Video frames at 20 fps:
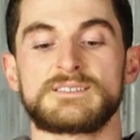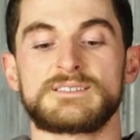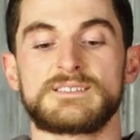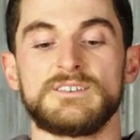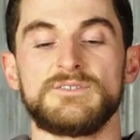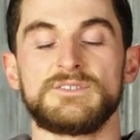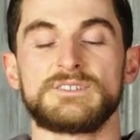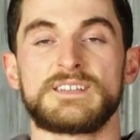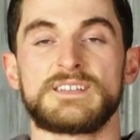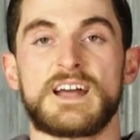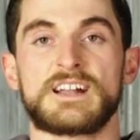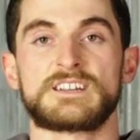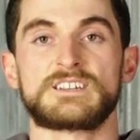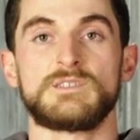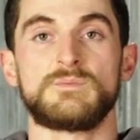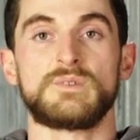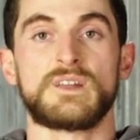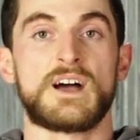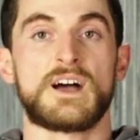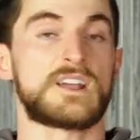still attached
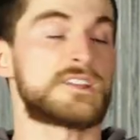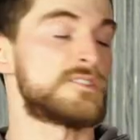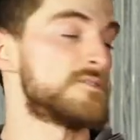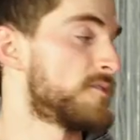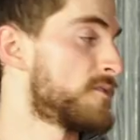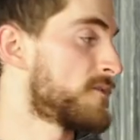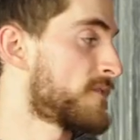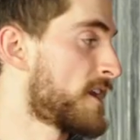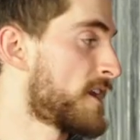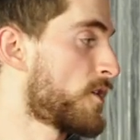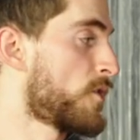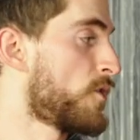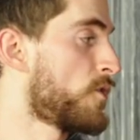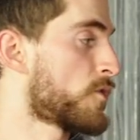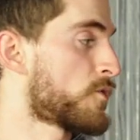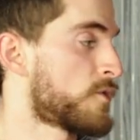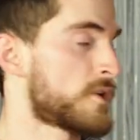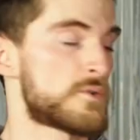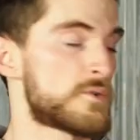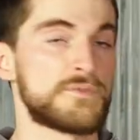to the binocular, that
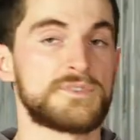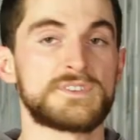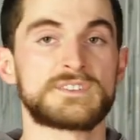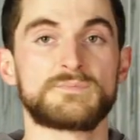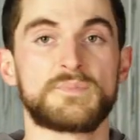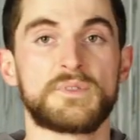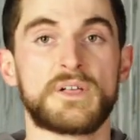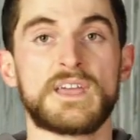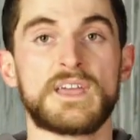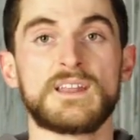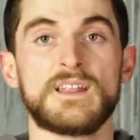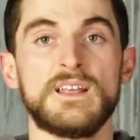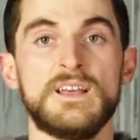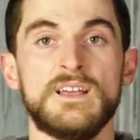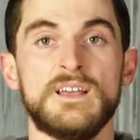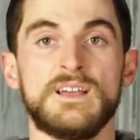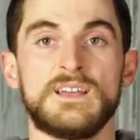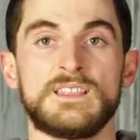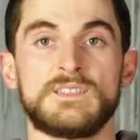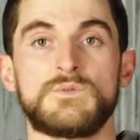whole quick release plate,
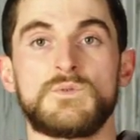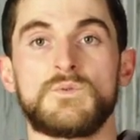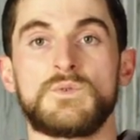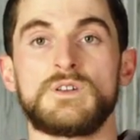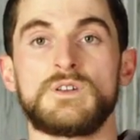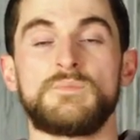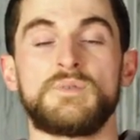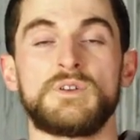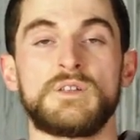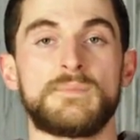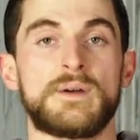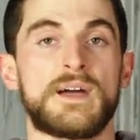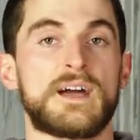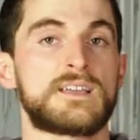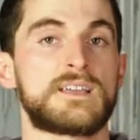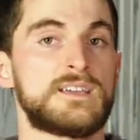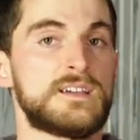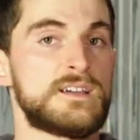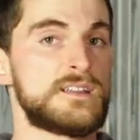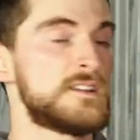and then we wanted to put it
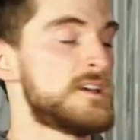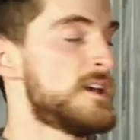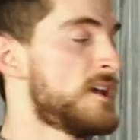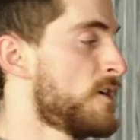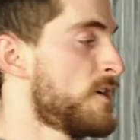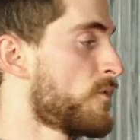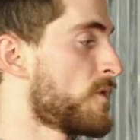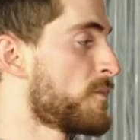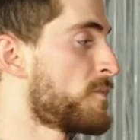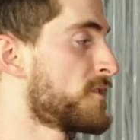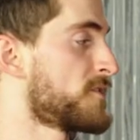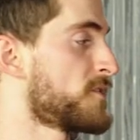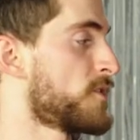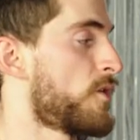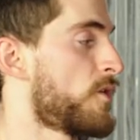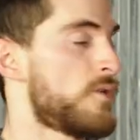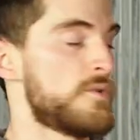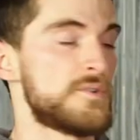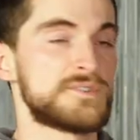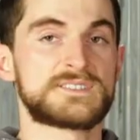back in, we'd put the
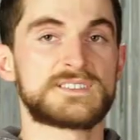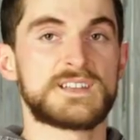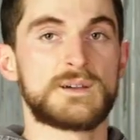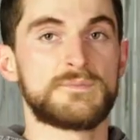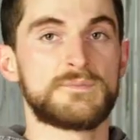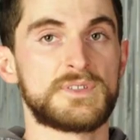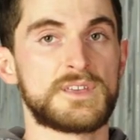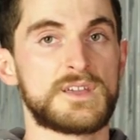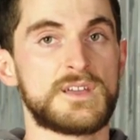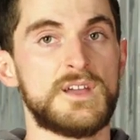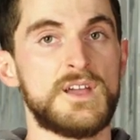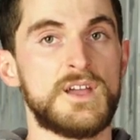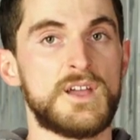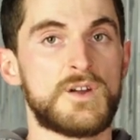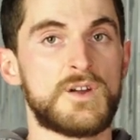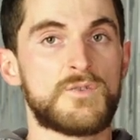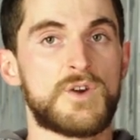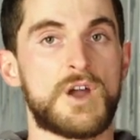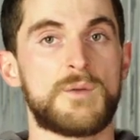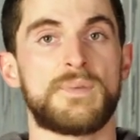whole assembly
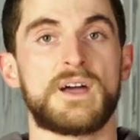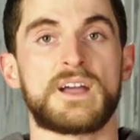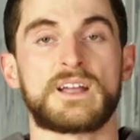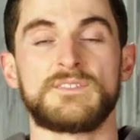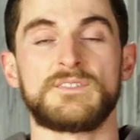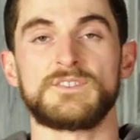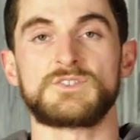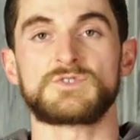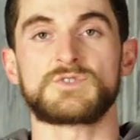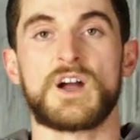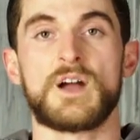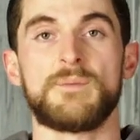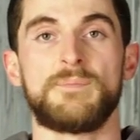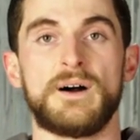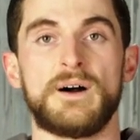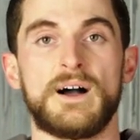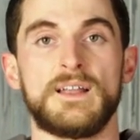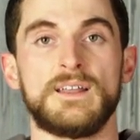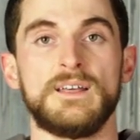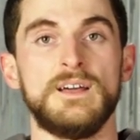right back in the
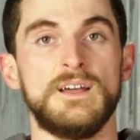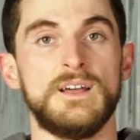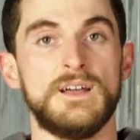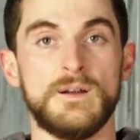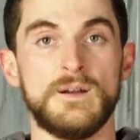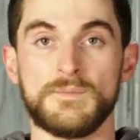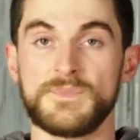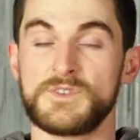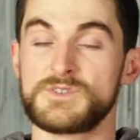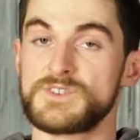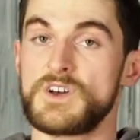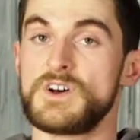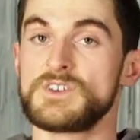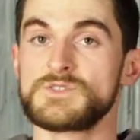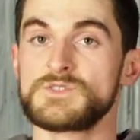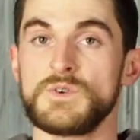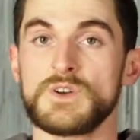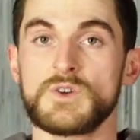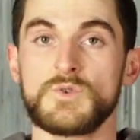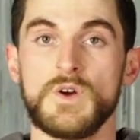tripod. There's
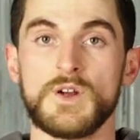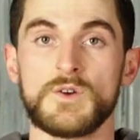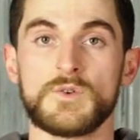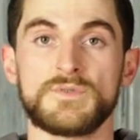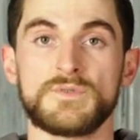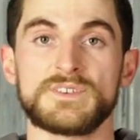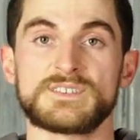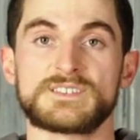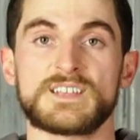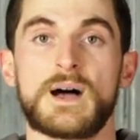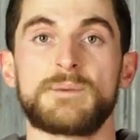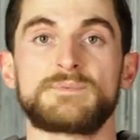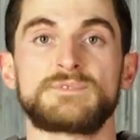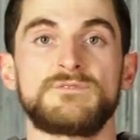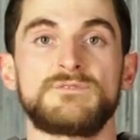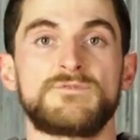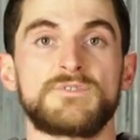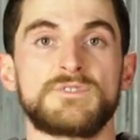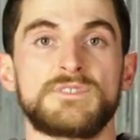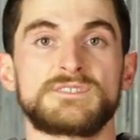also a quick release
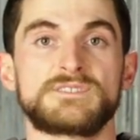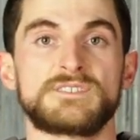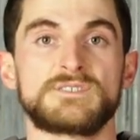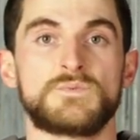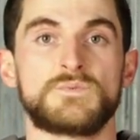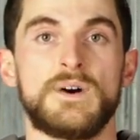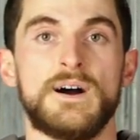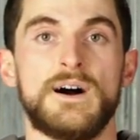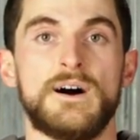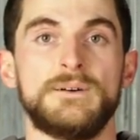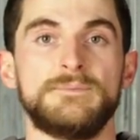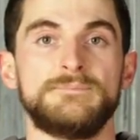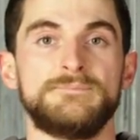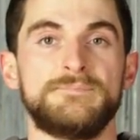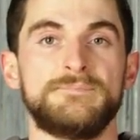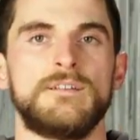option for this as well.